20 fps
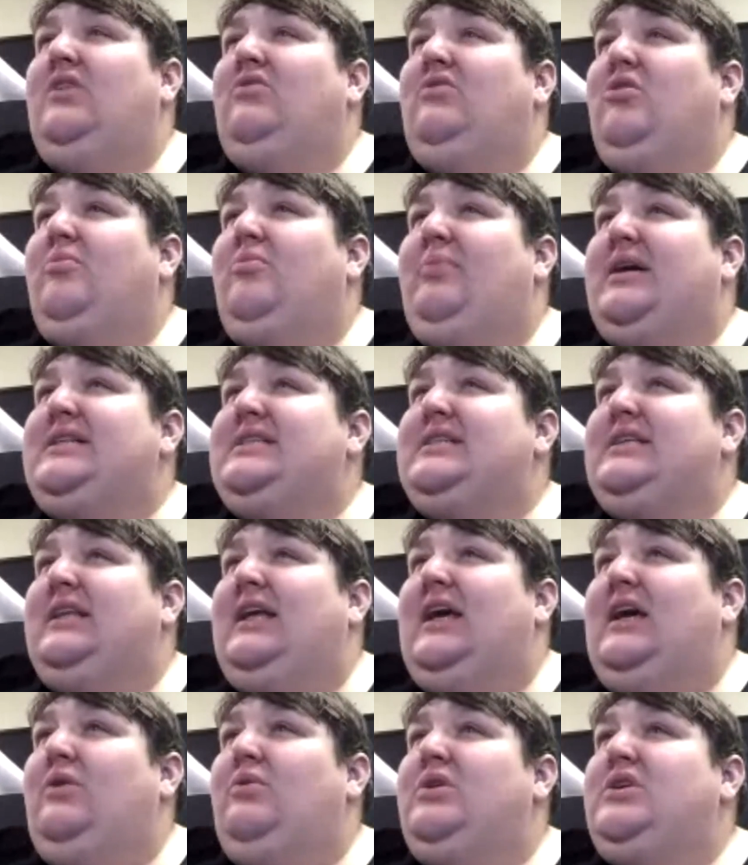and robust
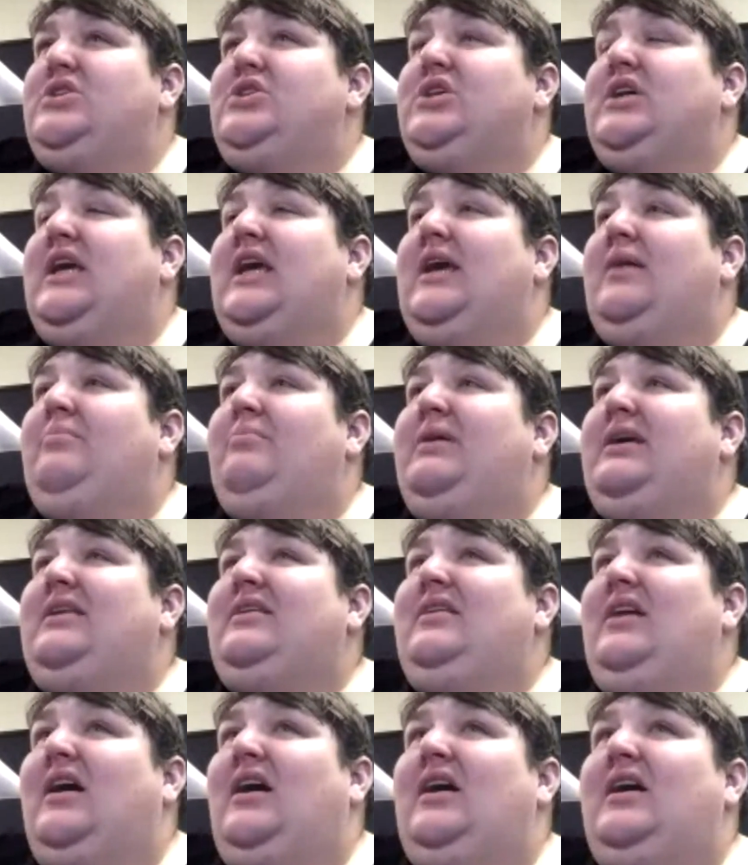language can be
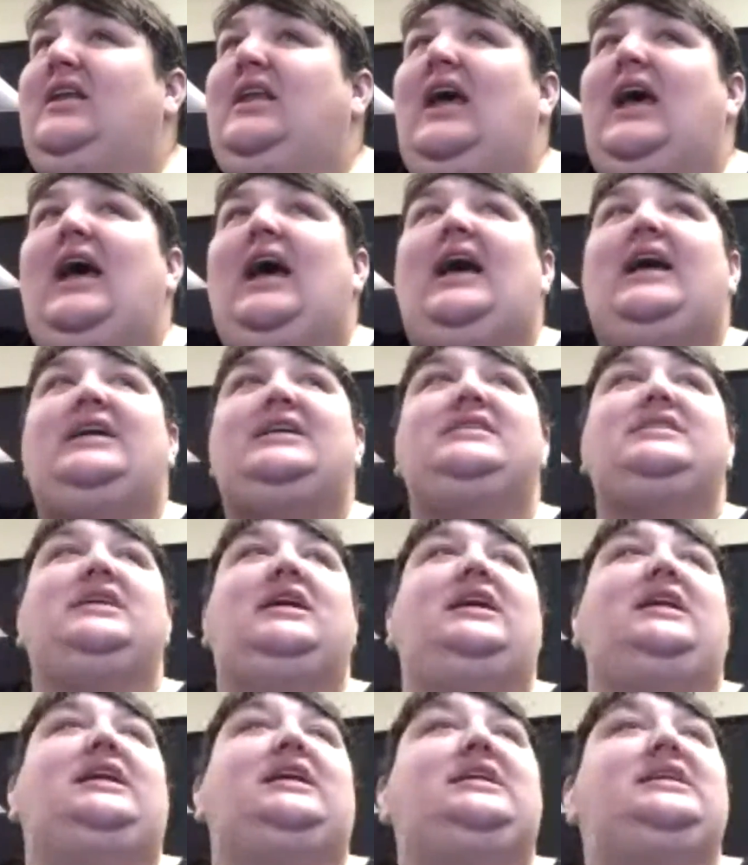done as
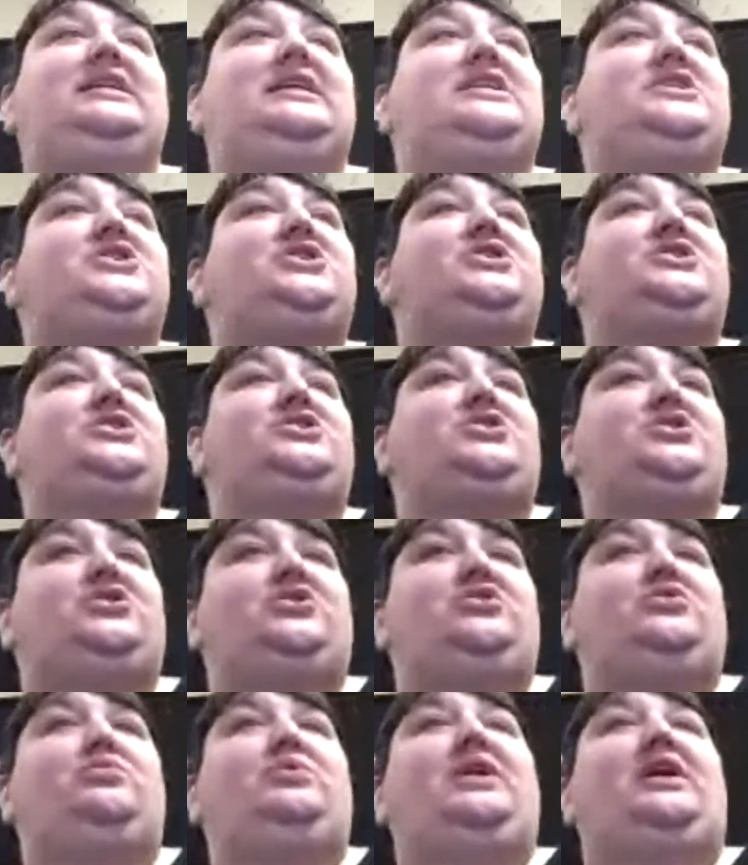an addition
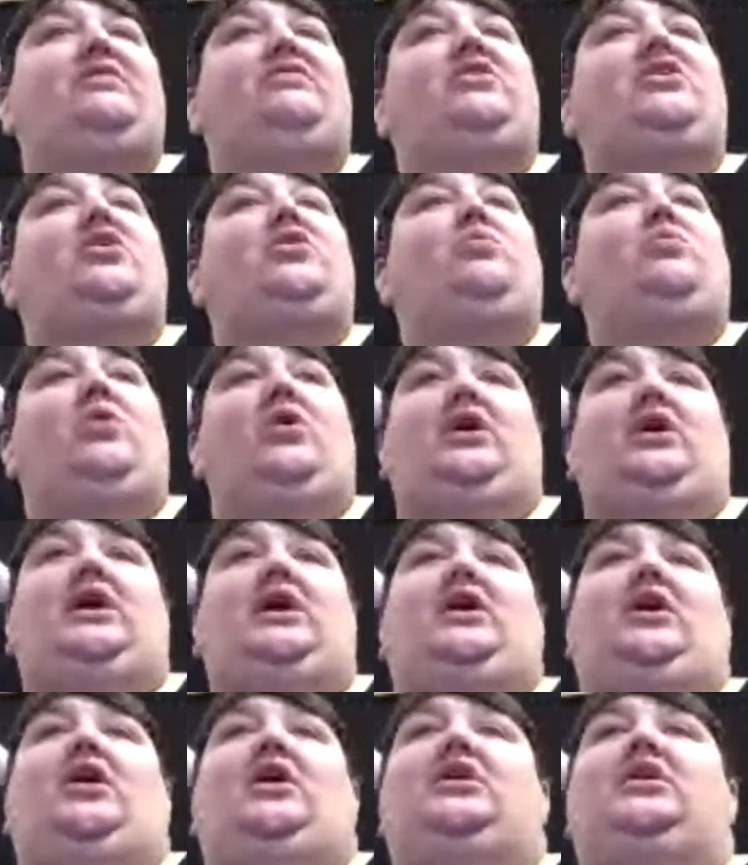to whatever you're
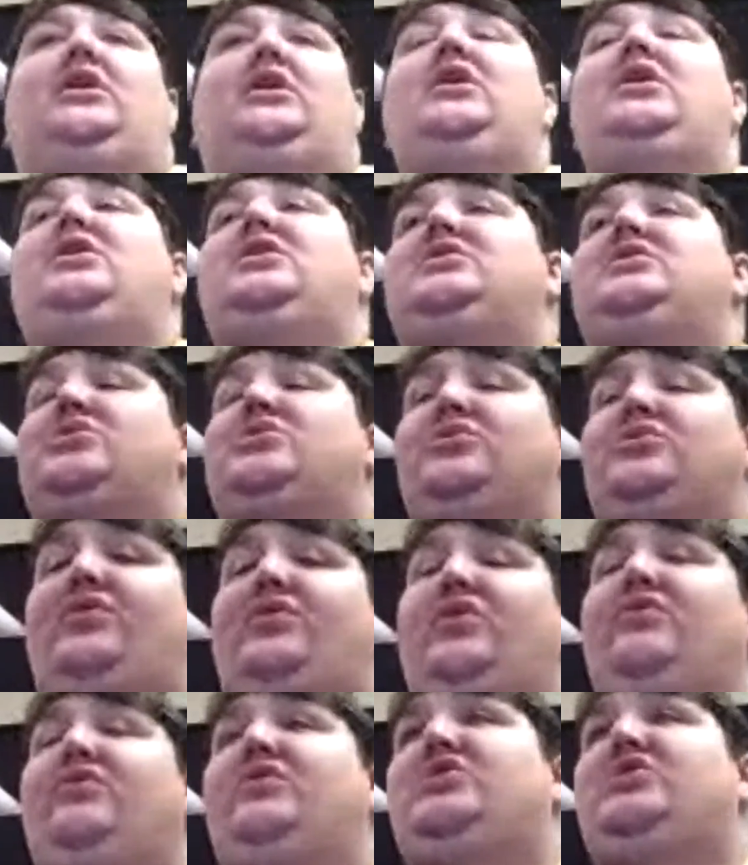working on. So if
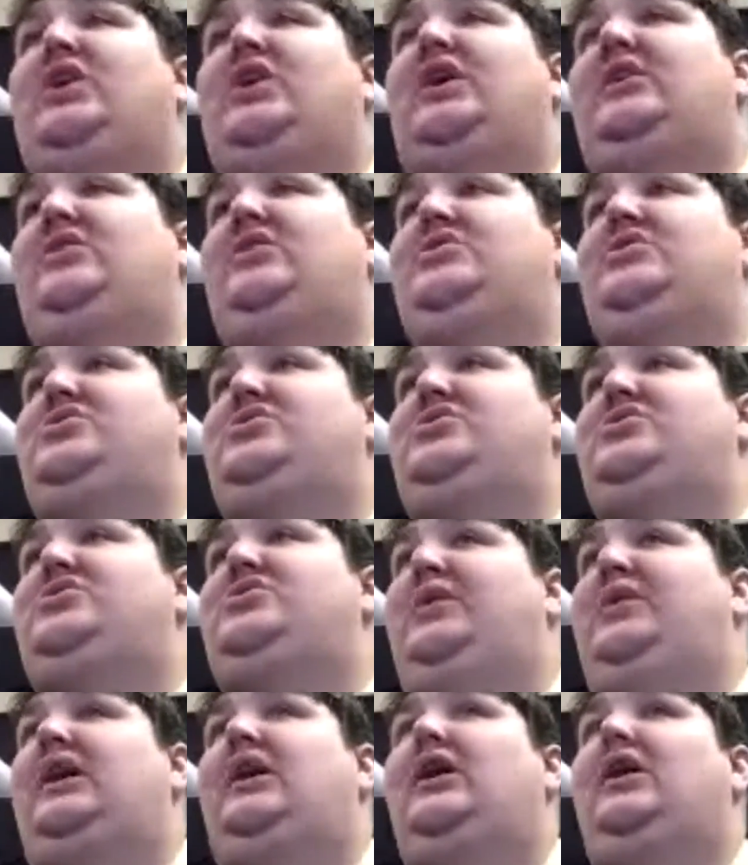you have a child who's
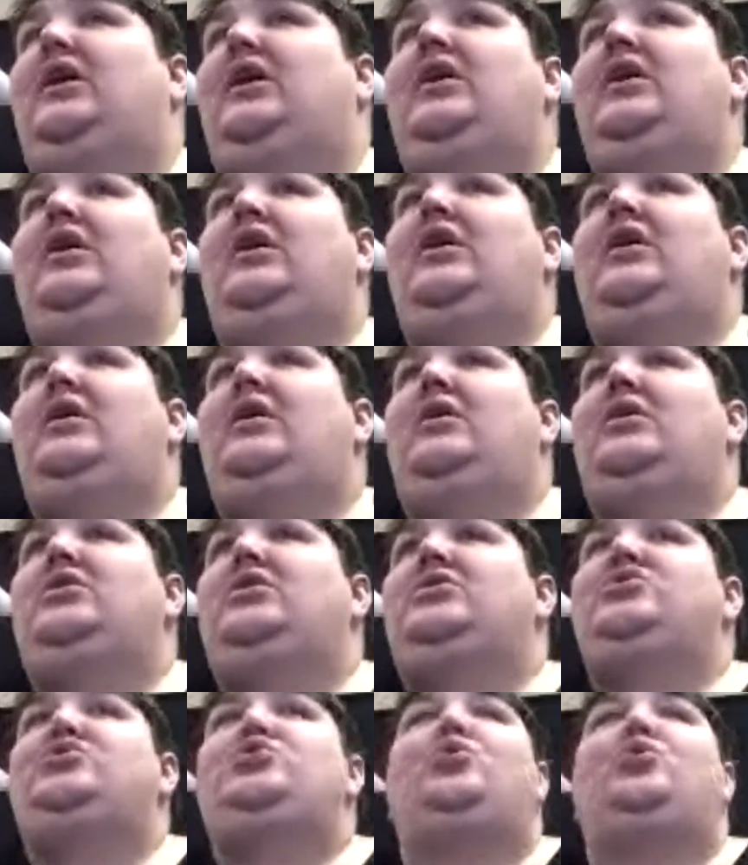doing
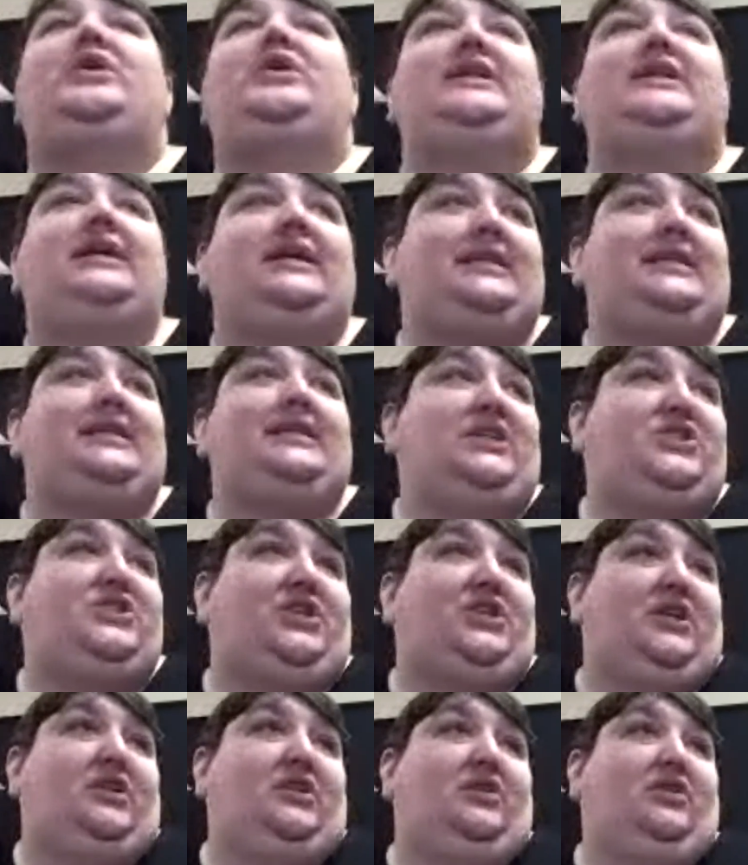joint
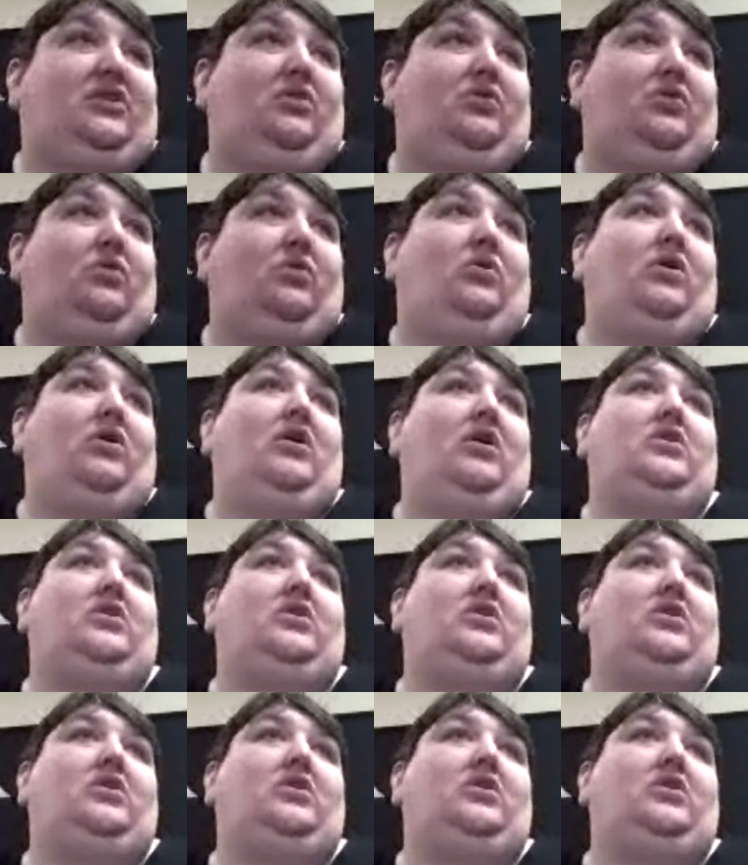attention or